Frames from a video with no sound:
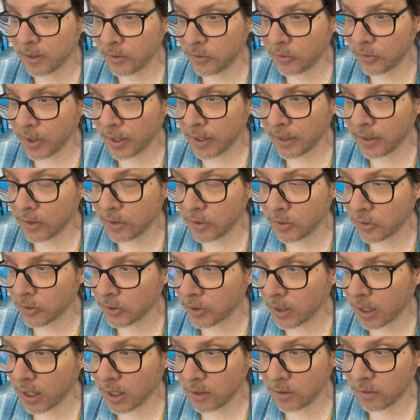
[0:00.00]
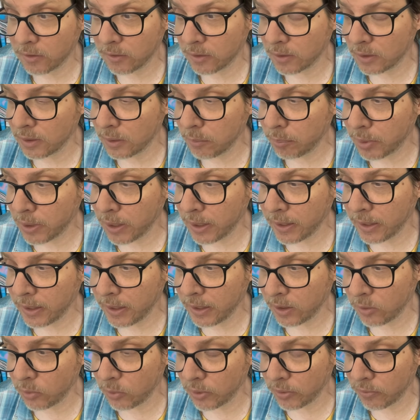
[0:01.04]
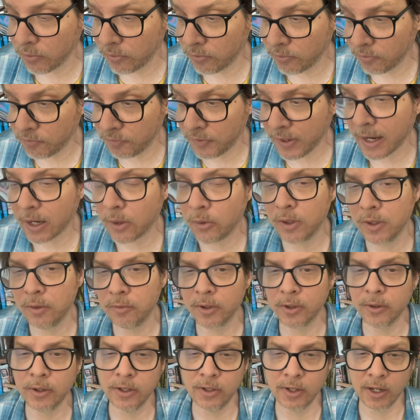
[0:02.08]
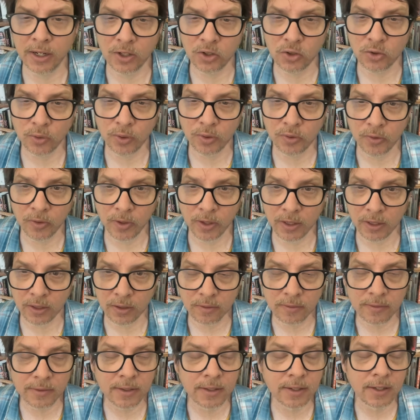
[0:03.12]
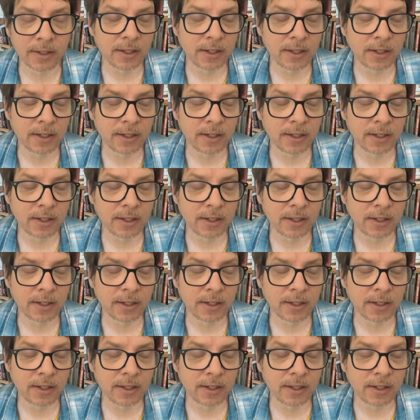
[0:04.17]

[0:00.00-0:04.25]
scientists are constantly playing with very, very dangerous things.